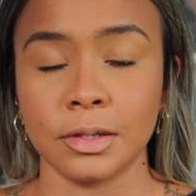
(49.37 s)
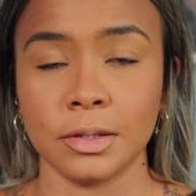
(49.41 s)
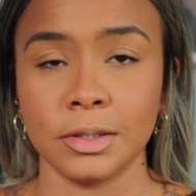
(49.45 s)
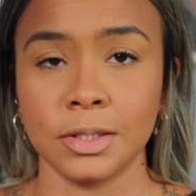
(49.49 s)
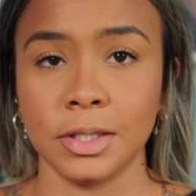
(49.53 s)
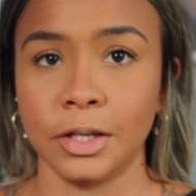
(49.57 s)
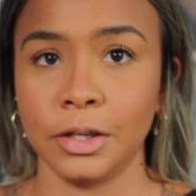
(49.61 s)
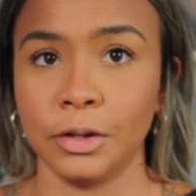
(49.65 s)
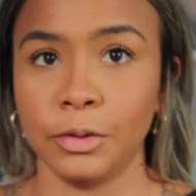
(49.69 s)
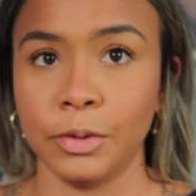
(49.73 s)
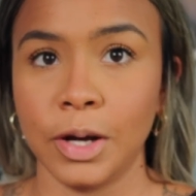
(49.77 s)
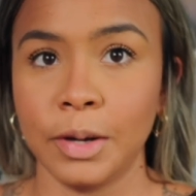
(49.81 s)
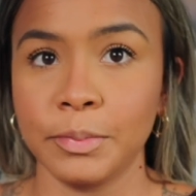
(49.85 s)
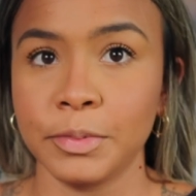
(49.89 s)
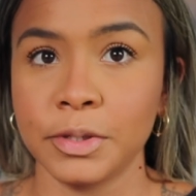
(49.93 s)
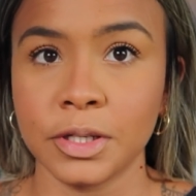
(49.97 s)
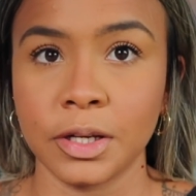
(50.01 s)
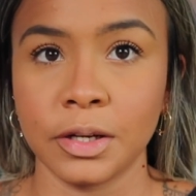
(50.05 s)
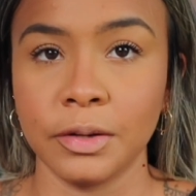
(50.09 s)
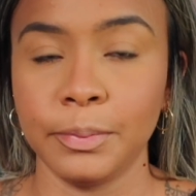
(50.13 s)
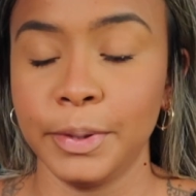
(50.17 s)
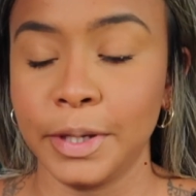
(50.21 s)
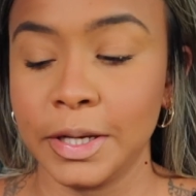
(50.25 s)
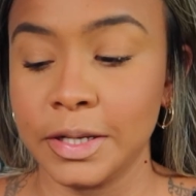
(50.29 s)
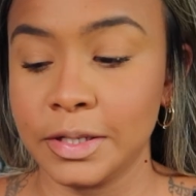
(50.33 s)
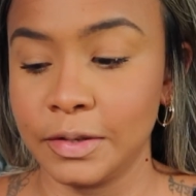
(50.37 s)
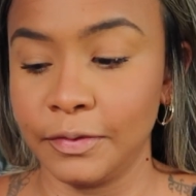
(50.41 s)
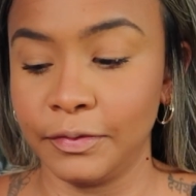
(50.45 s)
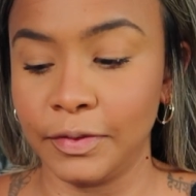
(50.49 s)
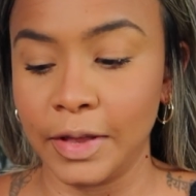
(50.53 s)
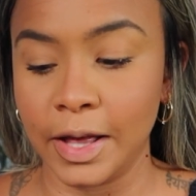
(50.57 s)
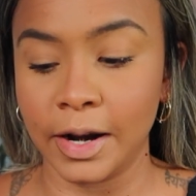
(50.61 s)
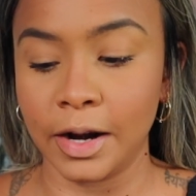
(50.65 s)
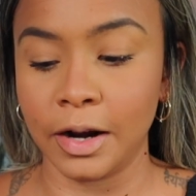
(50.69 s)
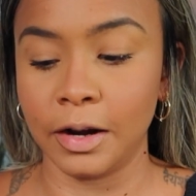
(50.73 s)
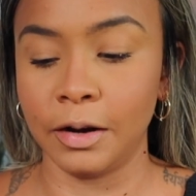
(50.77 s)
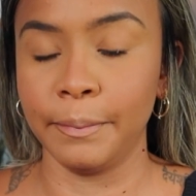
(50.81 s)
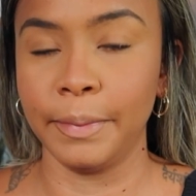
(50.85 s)
So I was like, you know what? I'm just gonna pass the
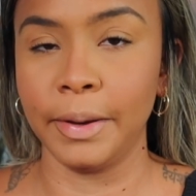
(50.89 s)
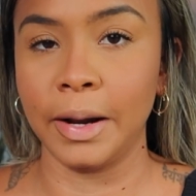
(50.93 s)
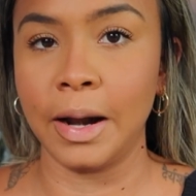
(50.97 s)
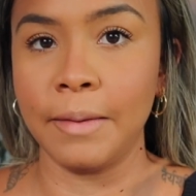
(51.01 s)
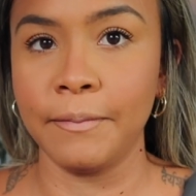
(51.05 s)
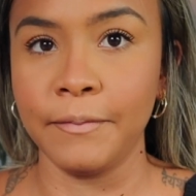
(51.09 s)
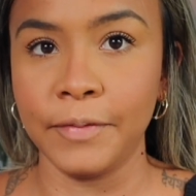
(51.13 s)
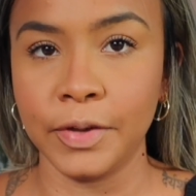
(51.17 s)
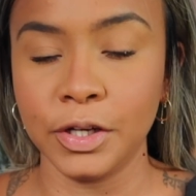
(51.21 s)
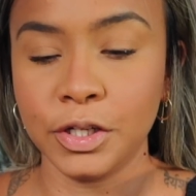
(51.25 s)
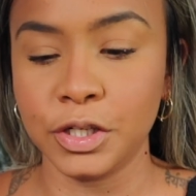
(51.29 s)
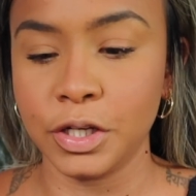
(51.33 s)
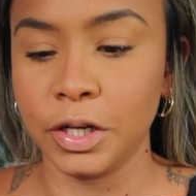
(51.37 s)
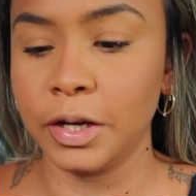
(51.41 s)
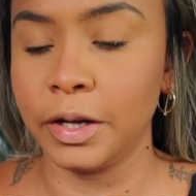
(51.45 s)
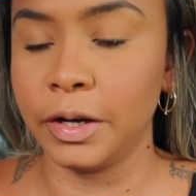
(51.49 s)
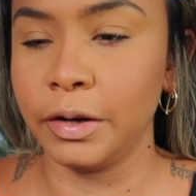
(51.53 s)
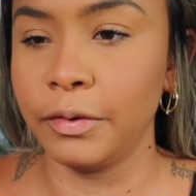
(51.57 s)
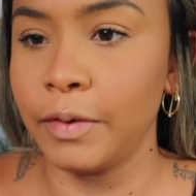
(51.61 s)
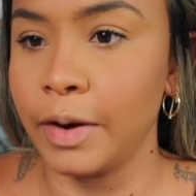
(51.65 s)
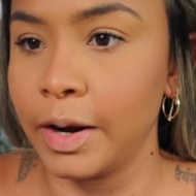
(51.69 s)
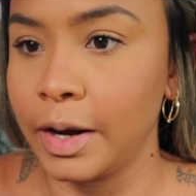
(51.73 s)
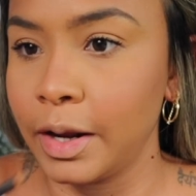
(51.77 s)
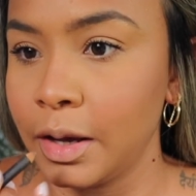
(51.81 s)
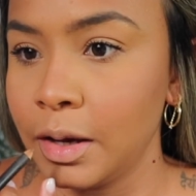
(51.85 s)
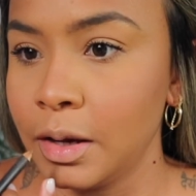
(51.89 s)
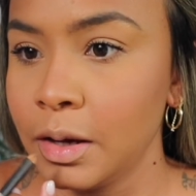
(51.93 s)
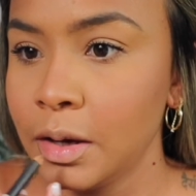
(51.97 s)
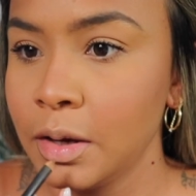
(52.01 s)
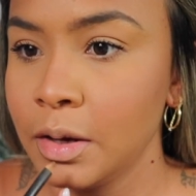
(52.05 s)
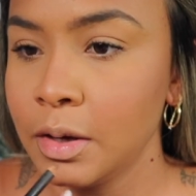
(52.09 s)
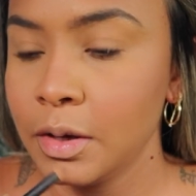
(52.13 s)
flat iron, but I'm finishing getting ready.